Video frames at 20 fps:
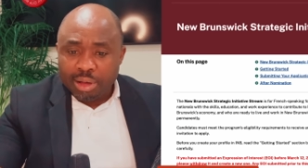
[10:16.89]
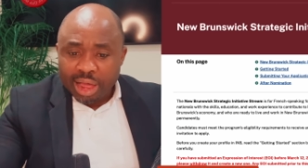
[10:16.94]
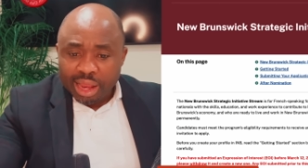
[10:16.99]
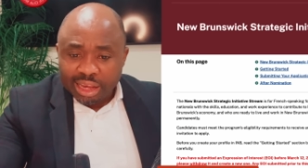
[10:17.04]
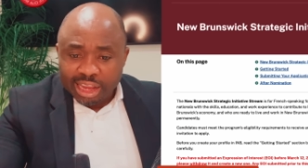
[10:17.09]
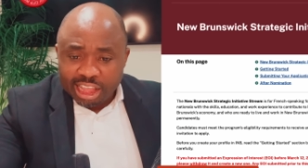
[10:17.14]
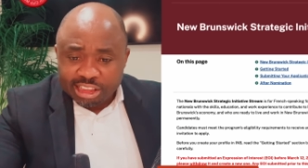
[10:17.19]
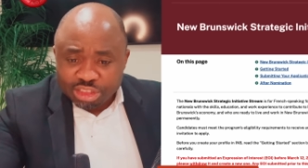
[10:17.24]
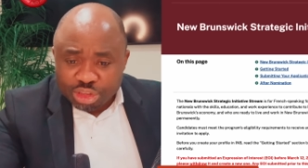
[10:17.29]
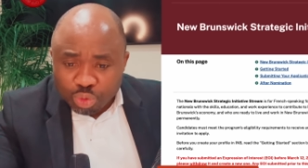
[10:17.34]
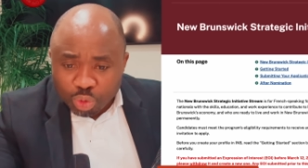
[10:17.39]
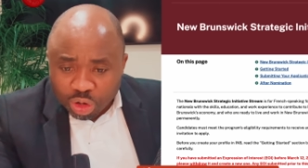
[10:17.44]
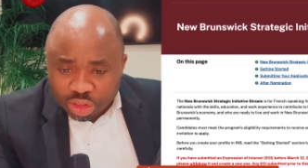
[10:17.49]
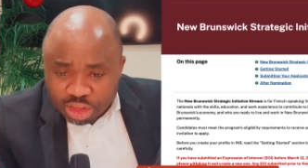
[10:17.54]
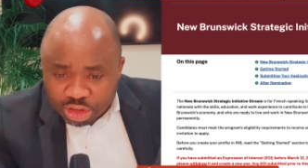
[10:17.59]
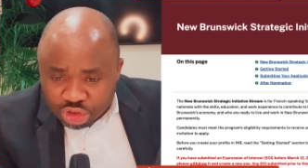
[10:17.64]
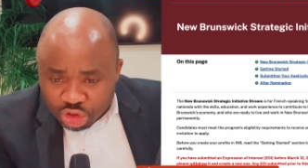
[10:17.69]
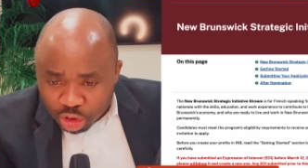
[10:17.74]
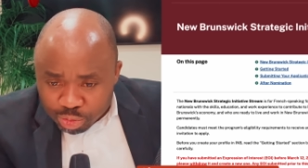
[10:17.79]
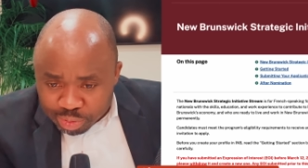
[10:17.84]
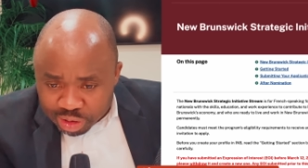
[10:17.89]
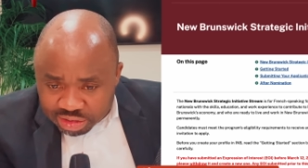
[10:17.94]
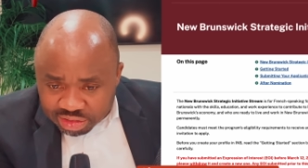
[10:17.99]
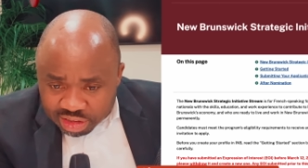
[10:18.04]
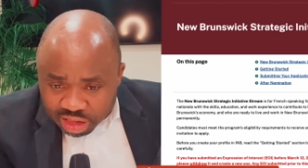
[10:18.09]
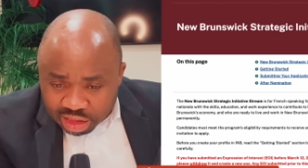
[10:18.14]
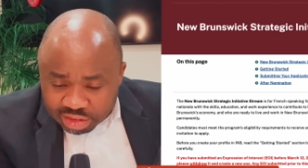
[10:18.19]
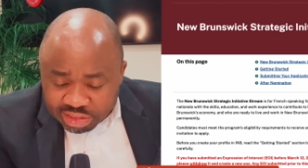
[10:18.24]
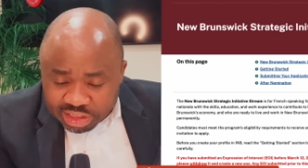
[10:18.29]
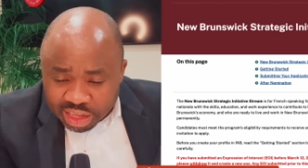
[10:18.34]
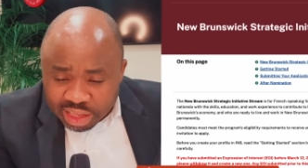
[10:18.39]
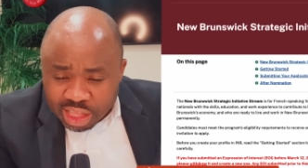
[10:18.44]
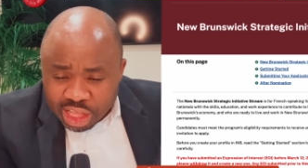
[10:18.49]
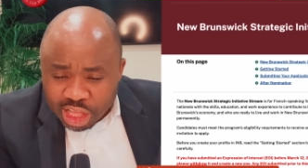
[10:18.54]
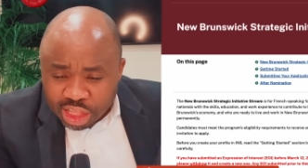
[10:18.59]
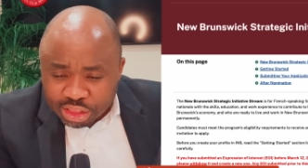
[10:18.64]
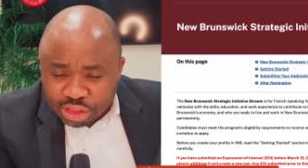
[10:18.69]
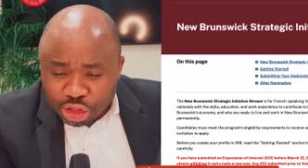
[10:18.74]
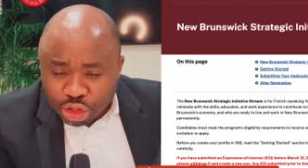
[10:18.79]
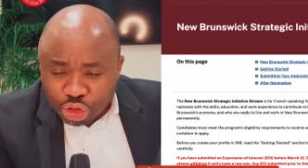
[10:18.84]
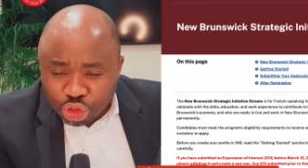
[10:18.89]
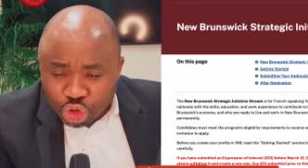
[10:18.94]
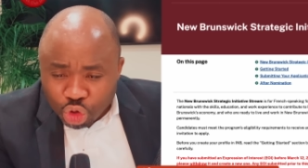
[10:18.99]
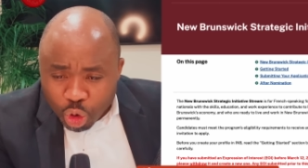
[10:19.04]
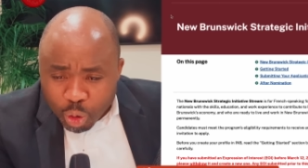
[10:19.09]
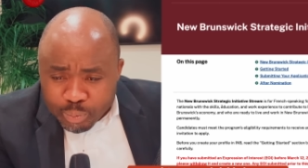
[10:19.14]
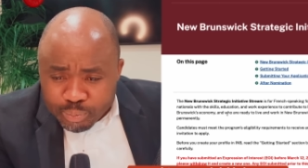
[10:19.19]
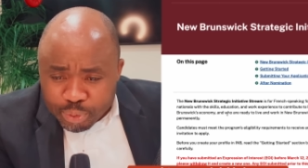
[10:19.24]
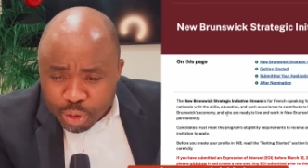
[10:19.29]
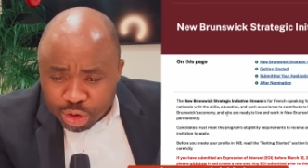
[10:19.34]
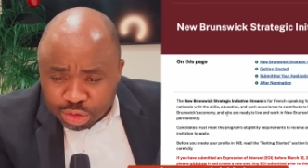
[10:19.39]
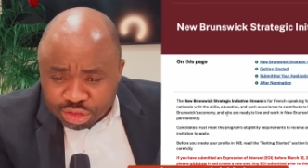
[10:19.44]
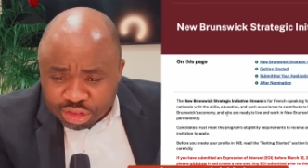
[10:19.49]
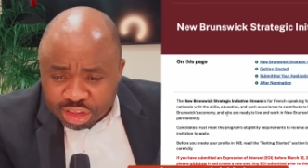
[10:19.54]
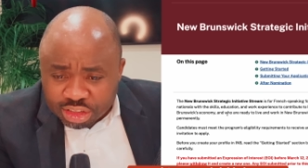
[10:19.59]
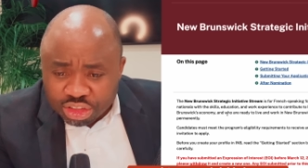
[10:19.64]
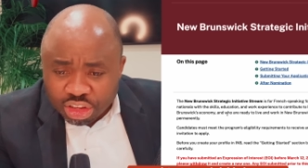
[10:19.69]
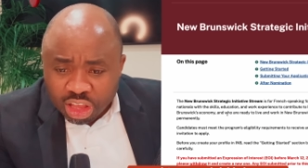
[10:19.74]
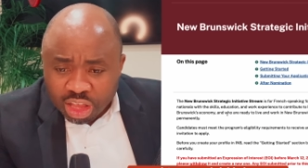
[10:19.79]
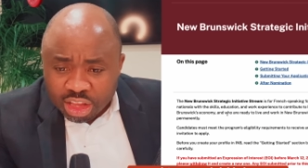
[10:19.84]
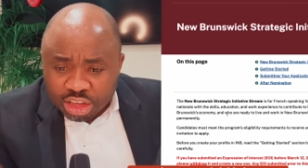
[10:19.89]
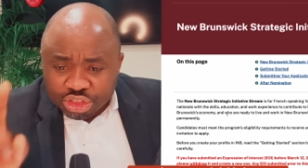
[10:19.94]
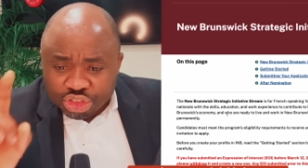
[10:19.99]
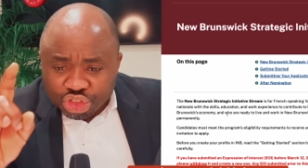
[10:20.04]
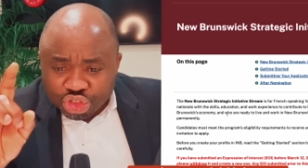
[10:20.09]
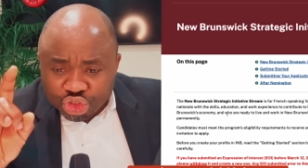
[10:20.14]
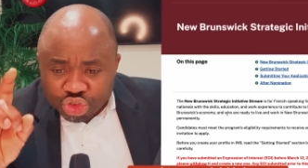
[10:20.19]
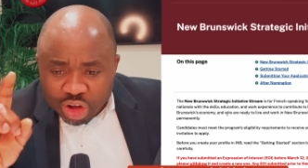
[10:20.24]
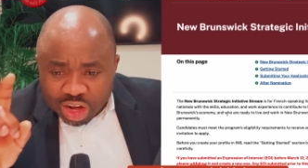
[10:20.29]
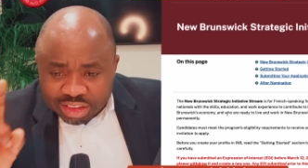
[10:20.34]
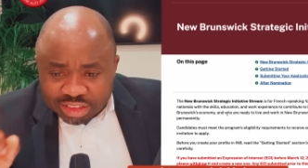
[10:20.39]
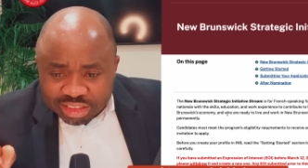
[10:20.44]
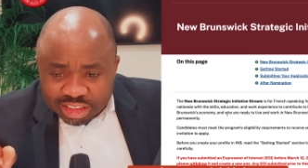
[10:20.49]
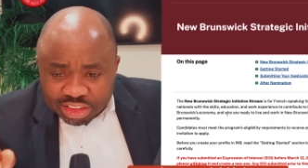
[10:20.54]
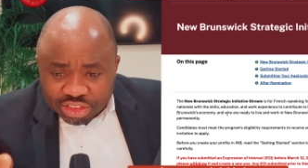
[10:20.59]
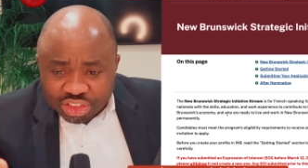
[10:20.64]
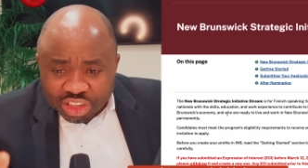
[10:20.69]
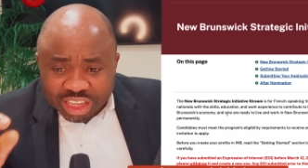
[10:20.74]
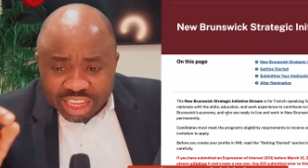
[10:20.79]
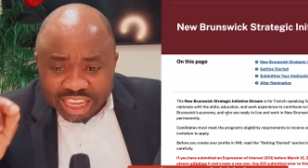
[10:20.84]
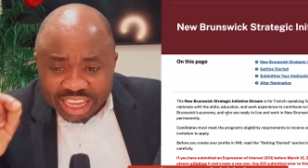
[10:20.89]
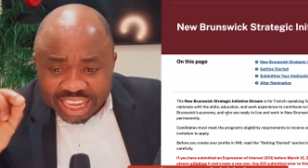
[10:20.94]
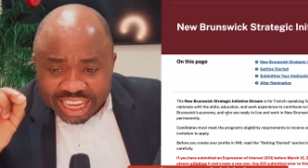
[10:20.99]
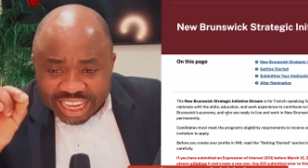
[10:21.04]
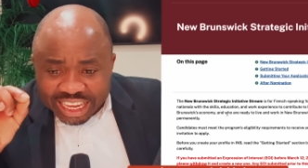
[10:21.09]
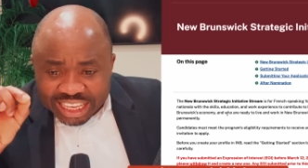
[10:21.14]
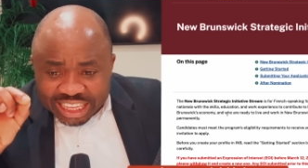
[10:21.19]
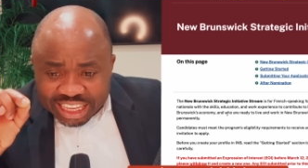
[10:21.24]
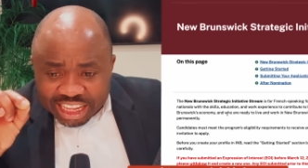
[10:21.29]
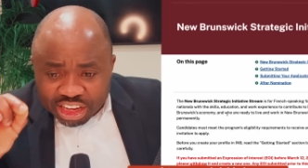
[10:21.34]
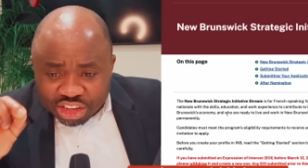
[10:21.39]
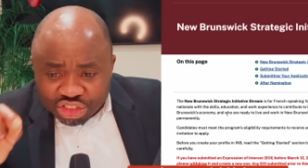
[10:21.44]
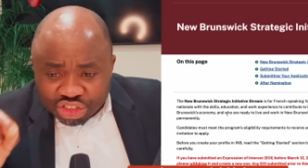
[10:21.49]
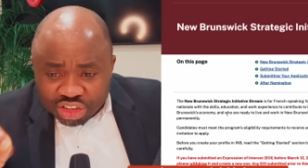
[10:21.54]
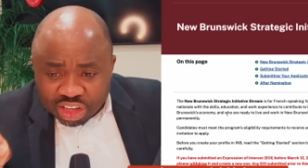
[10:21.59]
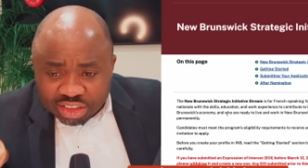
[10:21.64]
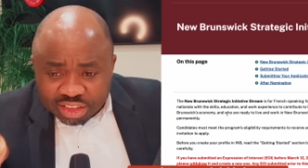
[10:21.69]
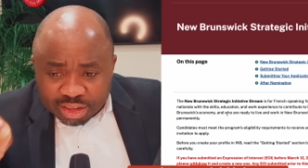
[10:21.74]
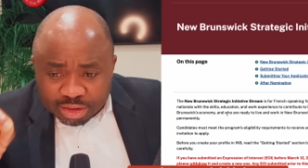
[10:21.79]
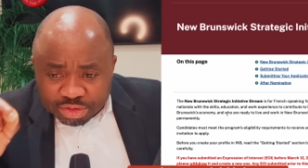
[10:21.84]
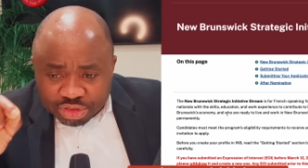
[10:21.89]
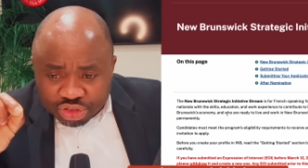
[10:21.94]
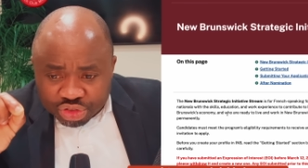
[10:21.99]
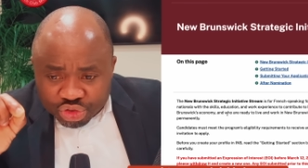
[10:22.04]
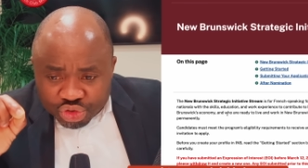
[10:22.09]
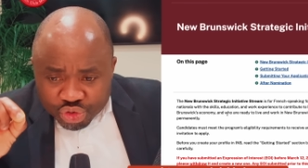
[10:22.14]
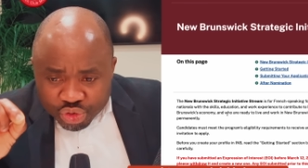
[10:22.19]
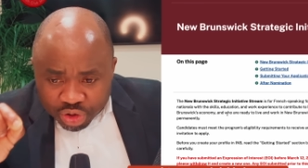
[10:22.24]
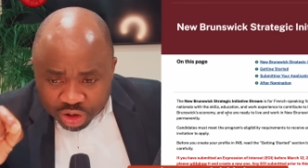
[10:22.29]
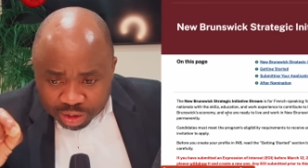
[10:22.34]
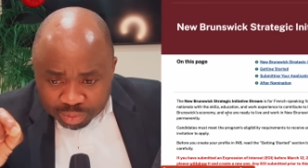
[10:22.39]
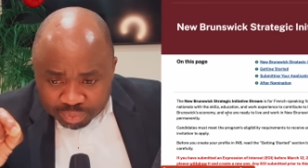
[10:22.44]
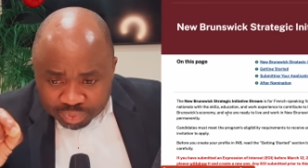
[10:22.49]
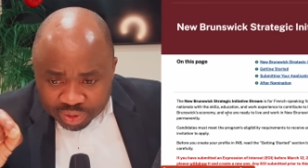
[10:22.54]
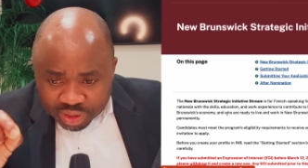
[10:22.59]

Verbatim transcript: Let's see what this government says. Say the New Brunswick's strategic initiative stream